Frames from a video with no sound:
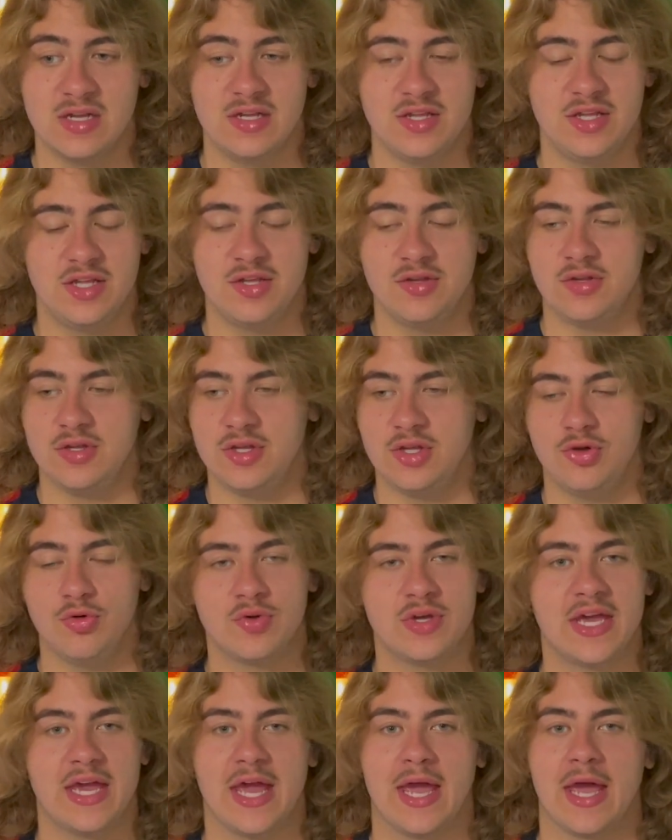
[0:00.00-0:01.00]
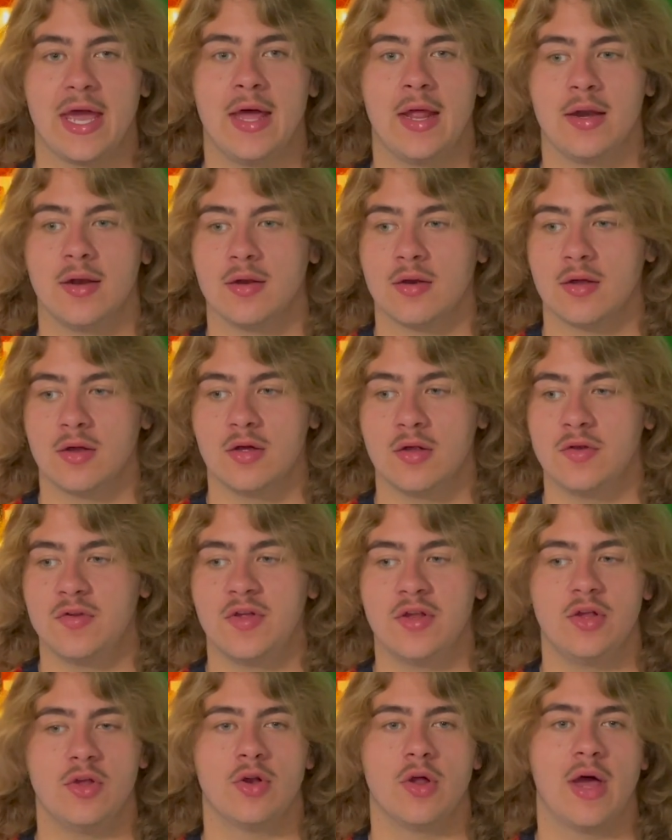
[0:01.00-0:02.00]
You you can't
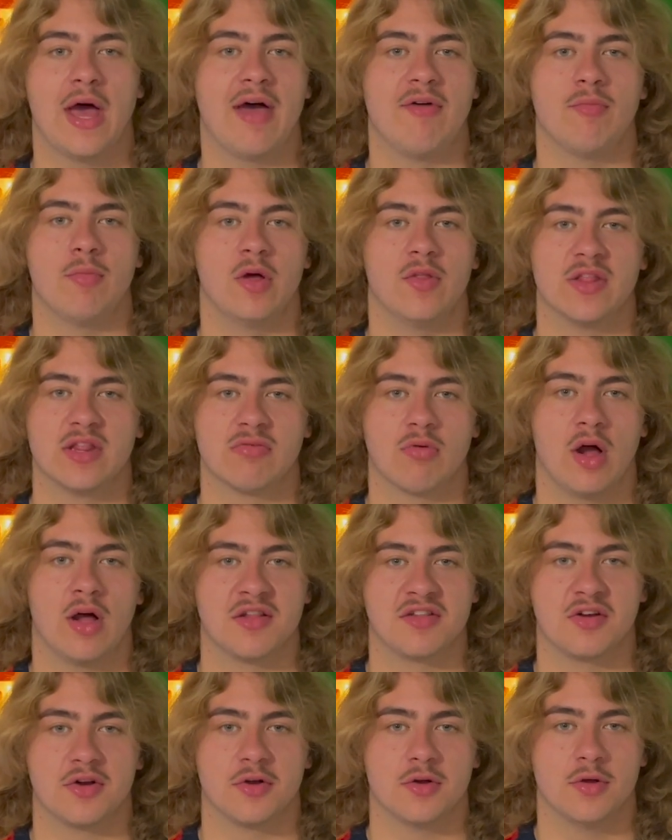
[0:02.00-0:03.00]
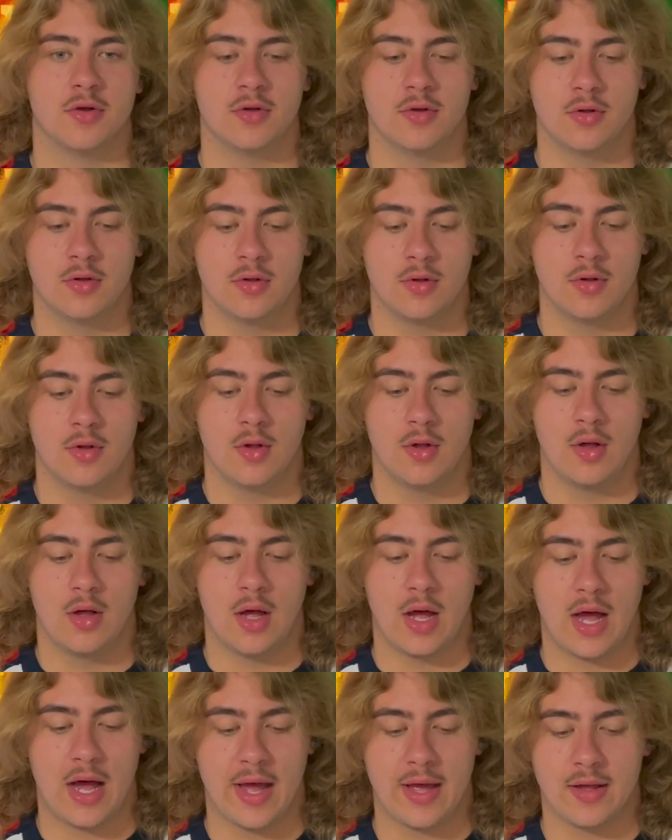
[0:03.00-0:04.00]
continue to have him on this roster.
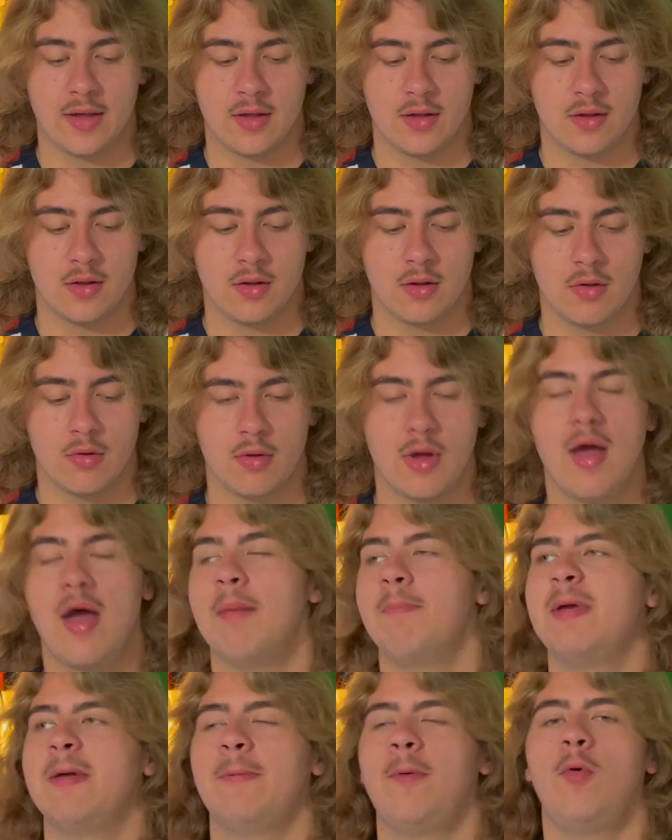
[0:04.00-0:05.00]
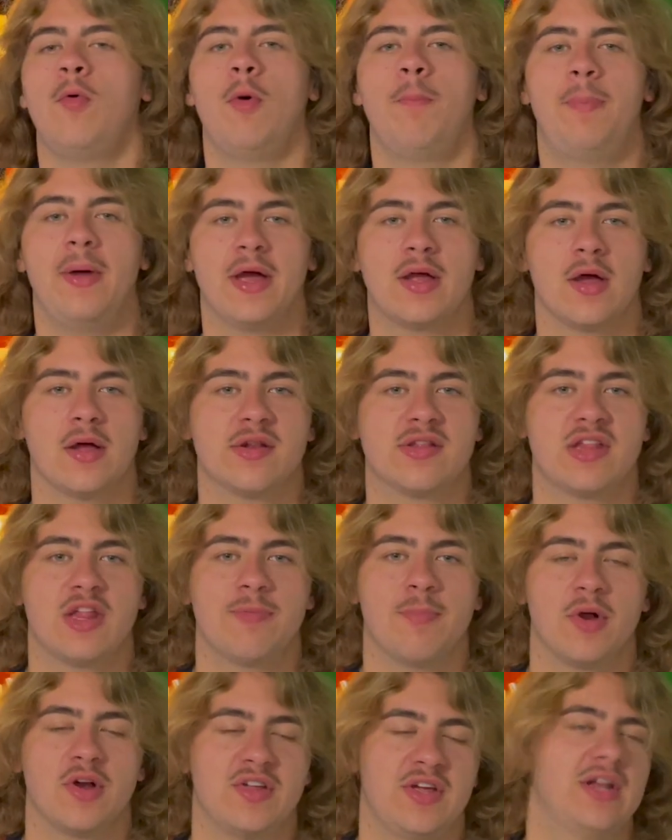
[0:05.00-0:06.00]
I people will pick on
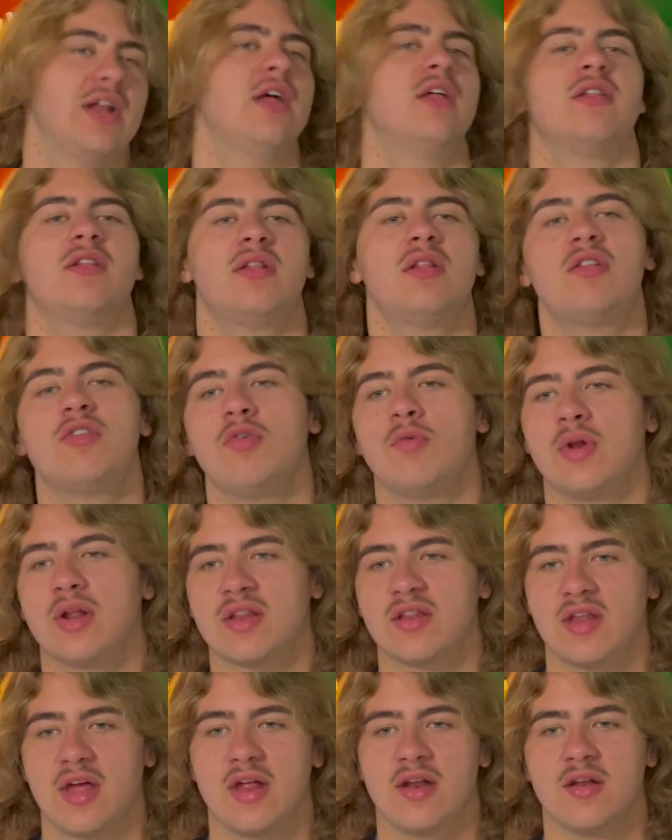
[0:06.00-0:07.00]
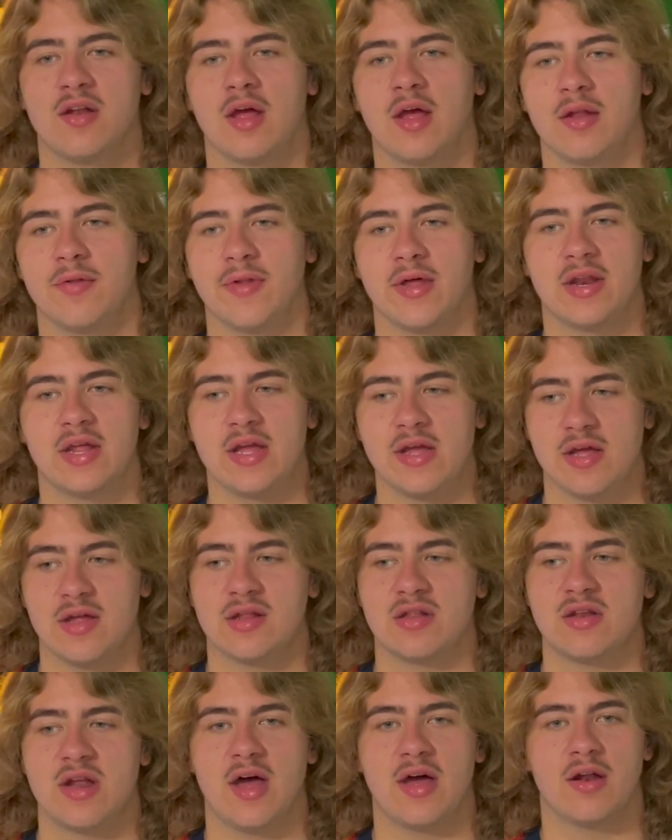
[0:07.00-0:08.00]
Seth Martinez to an extent and that he
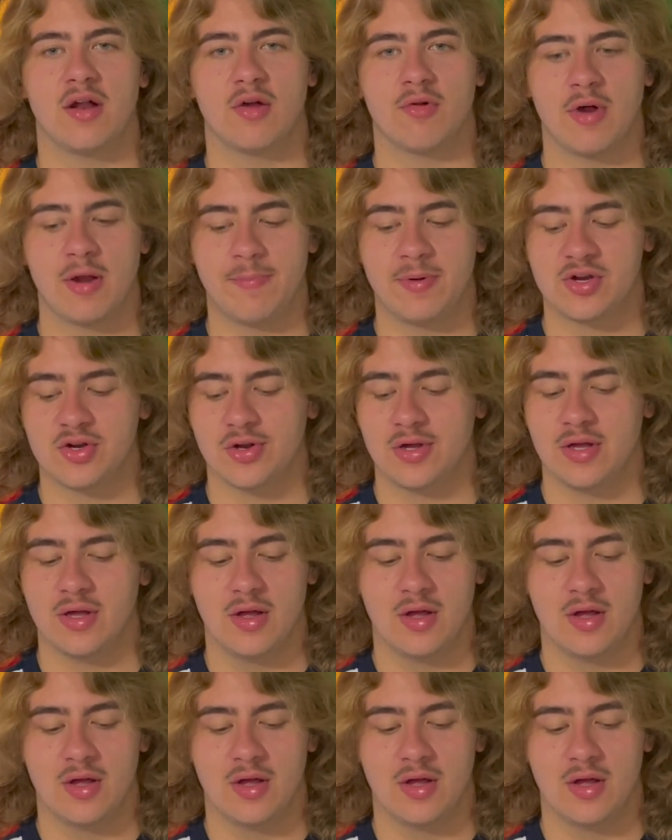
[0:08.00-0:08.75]
is not a great pitcher.